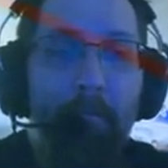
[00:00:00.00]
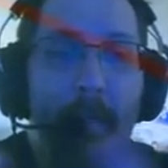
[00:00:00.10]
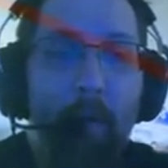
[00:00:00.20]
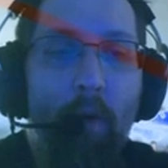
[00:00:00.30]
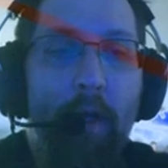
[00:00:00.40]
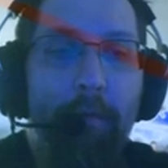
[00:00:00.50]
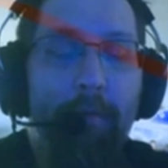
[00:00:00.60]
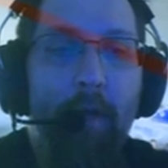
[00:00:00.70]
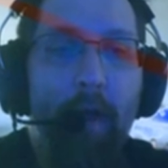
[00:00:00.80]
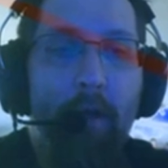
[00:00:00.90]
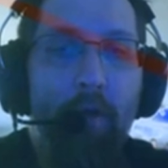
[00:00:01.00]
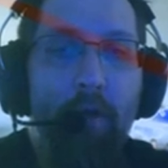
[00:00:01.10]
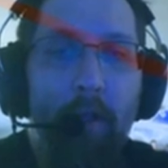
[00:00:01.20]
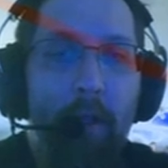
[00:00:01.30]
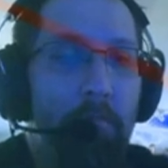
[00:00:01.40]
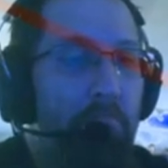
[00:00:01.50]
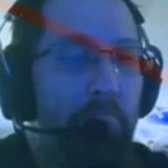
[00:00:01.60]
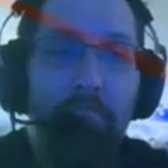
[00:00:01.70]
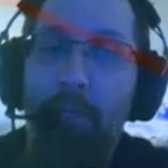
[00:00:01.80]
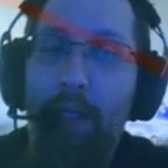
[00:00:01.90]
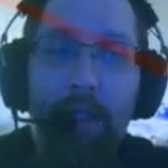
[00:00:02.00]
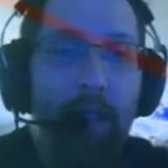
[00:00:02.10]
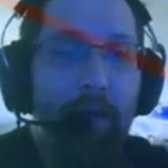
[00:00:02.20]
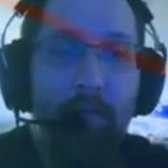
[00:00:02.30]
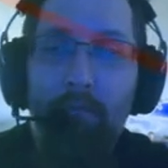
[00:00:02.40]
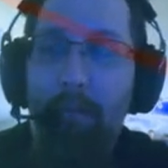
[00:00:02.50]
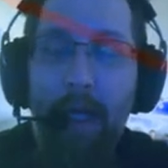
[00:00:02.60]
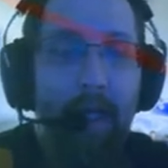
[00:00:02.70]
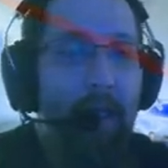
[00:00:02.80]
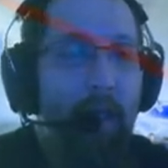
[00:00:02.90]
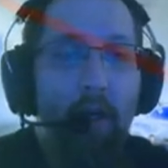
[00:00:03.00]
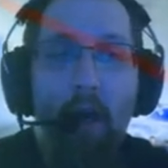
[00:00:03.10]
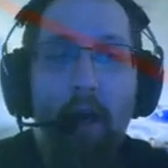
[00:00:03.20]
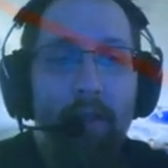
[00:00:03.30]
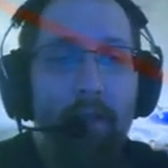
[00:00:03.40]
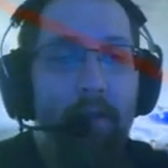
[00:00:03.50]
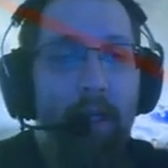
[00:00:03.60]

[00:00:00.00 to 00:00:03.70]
and when it failed, they didn't pay any cost.